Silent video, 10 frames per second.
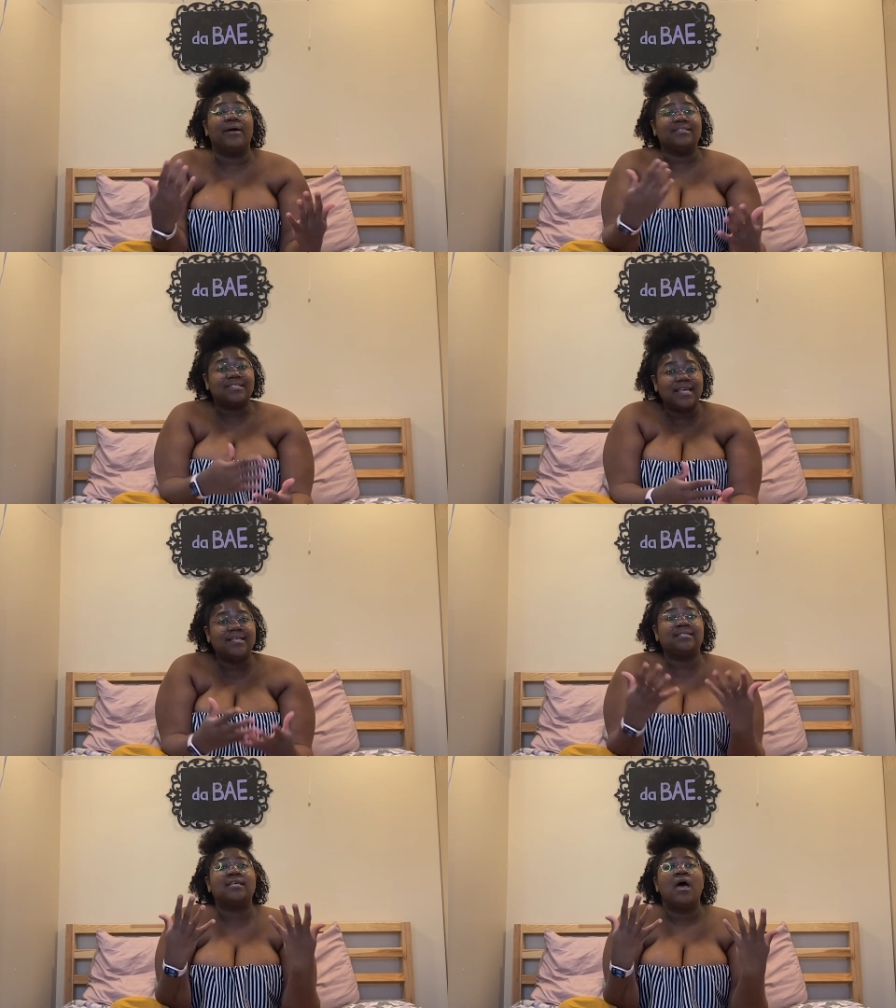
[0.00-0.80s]
And
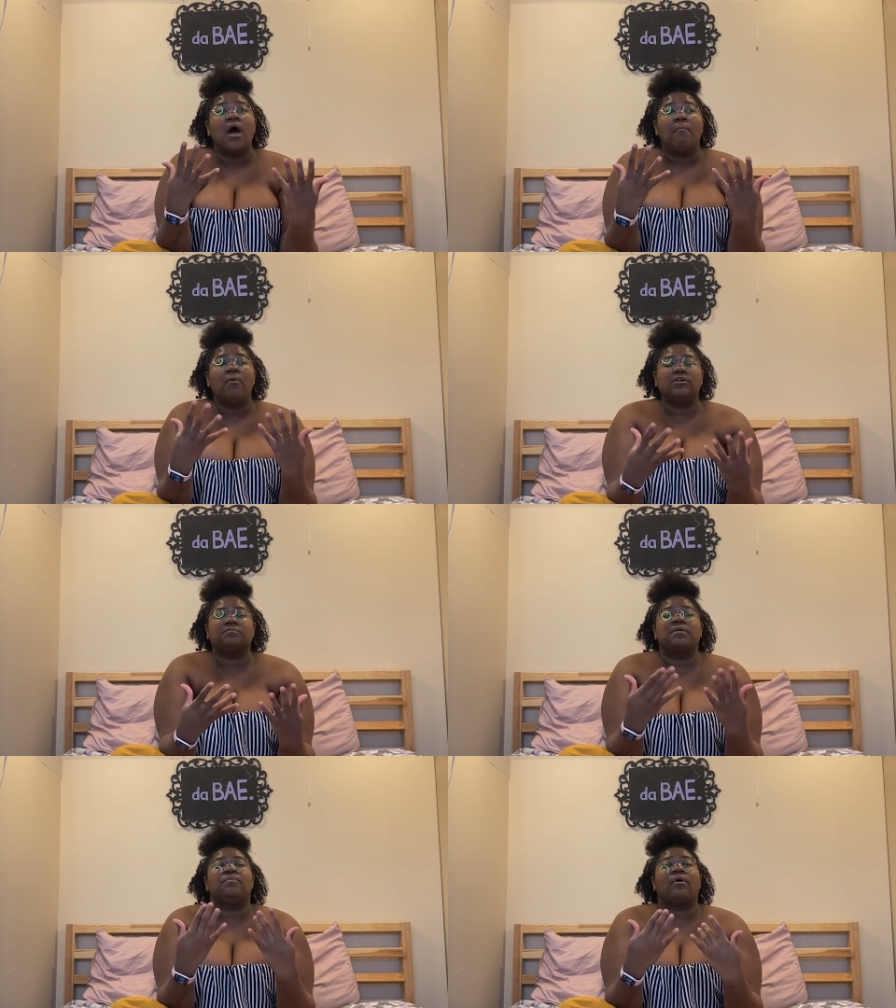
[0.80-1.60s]
since
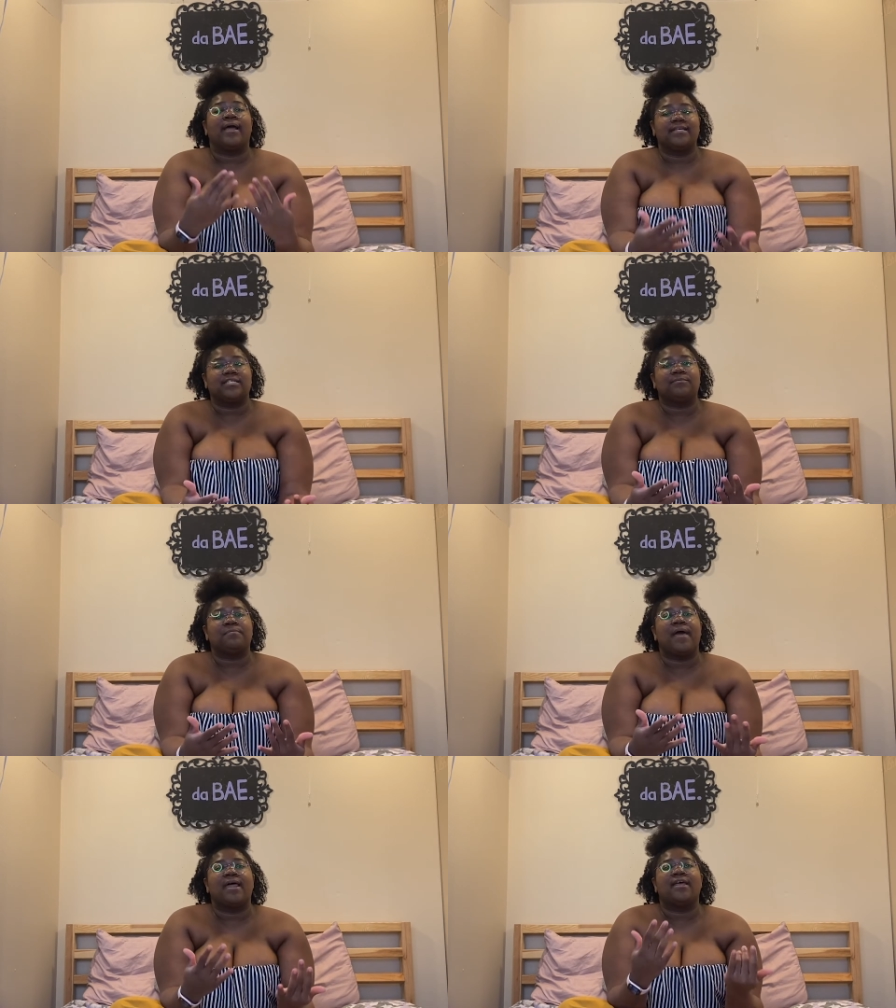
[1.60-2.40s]
most people are
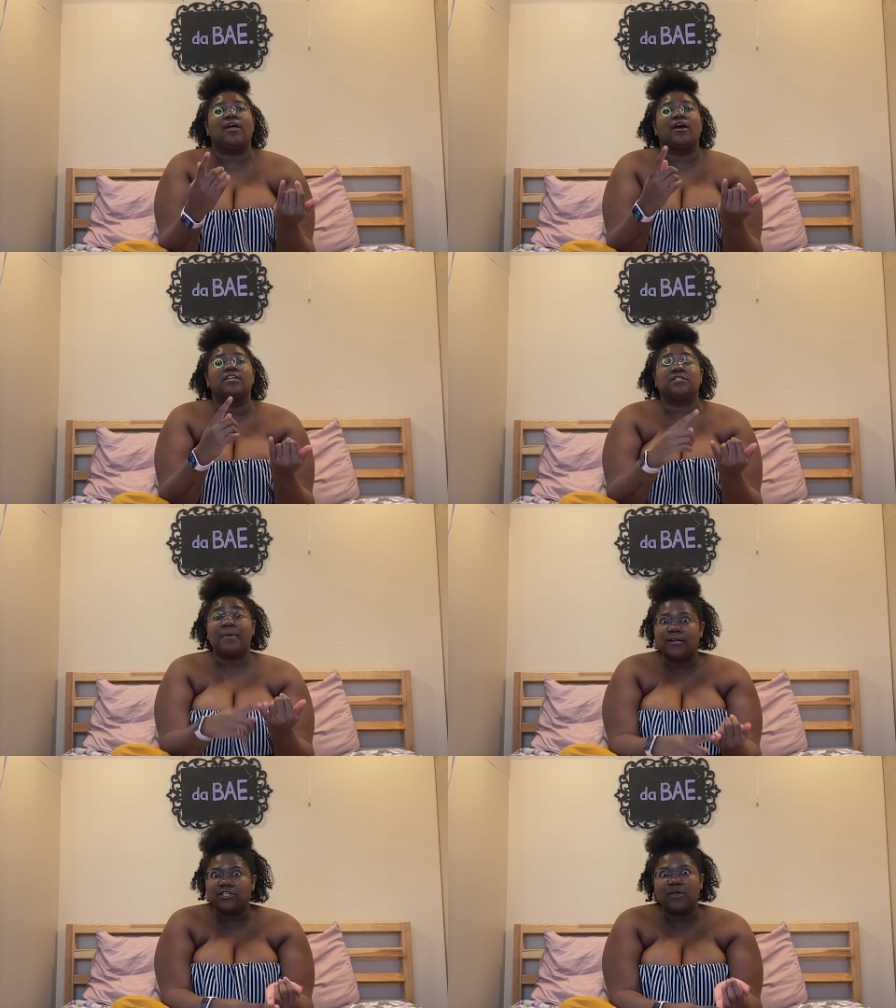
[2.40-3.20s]
asymptomatic,
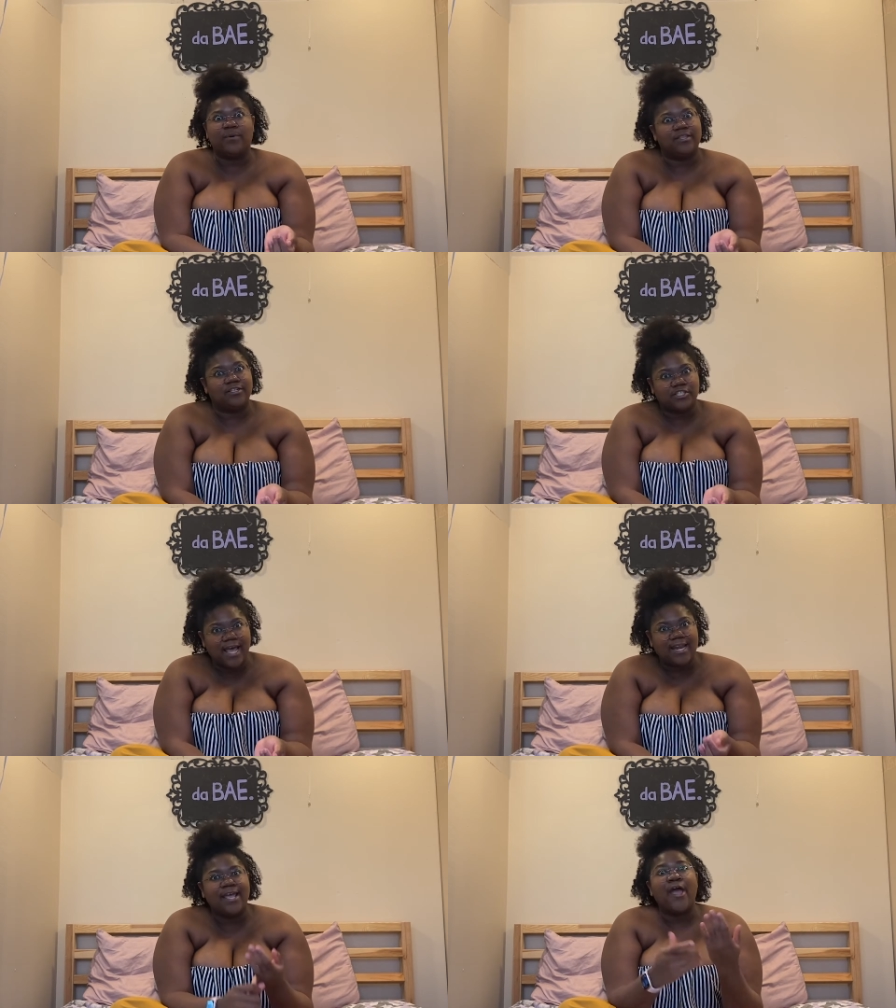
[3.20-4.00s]
especially when they're
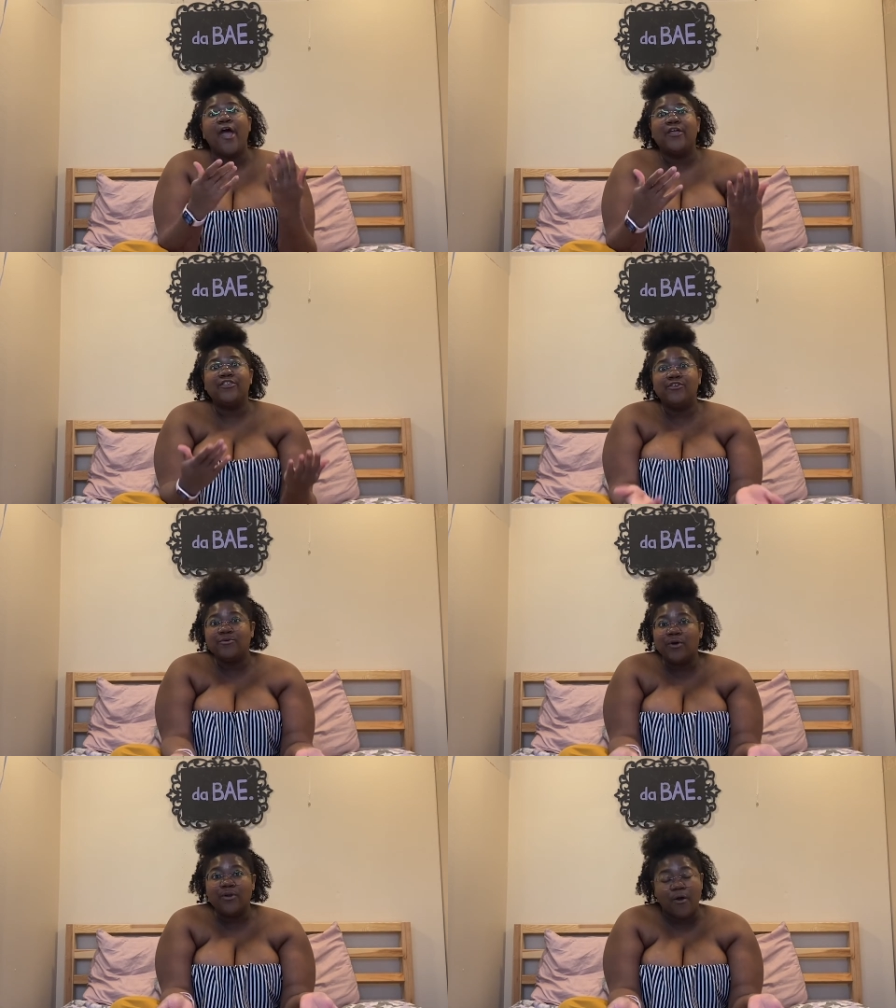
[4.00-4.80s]
shedding, you
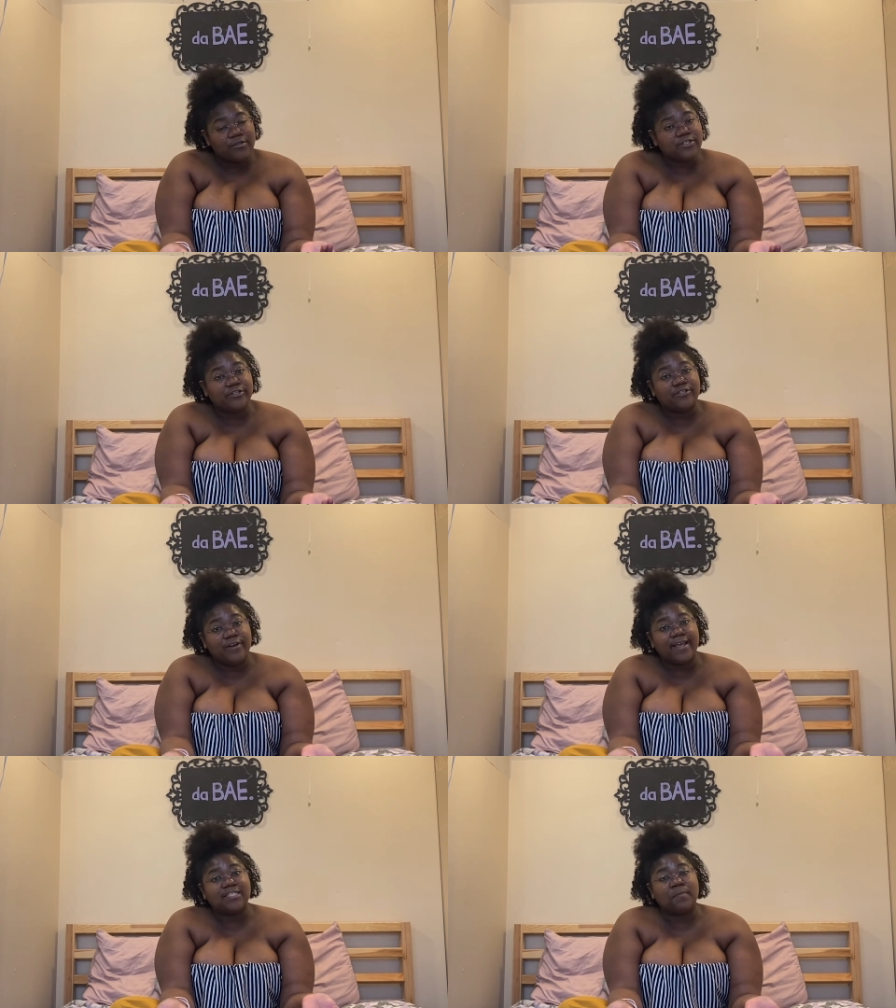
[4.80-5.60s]
don't know that you're
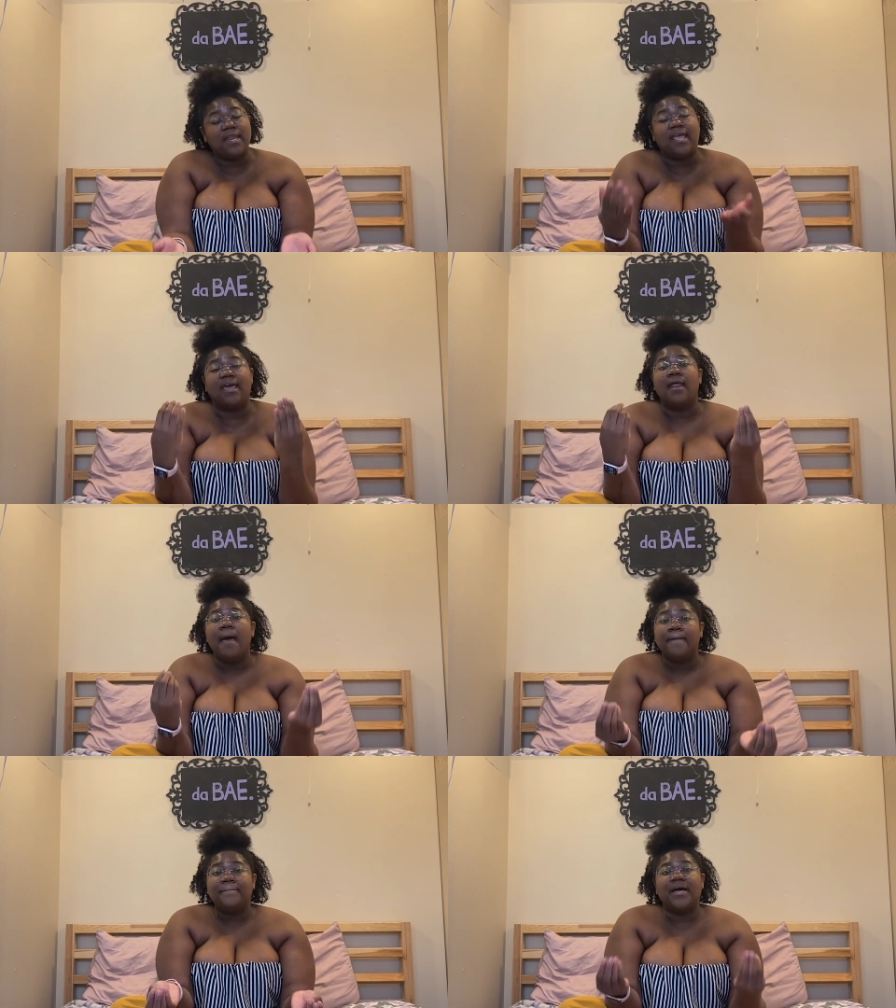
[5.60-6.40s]
transmitting it,
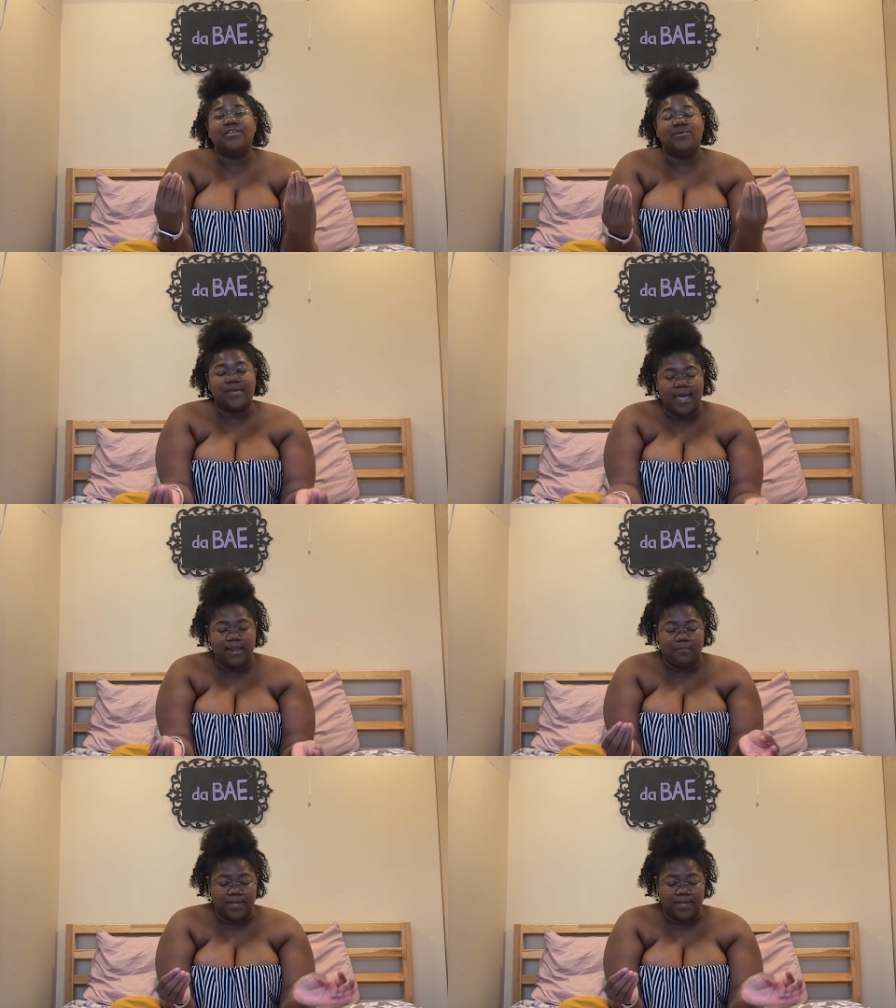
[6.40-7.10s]
but you can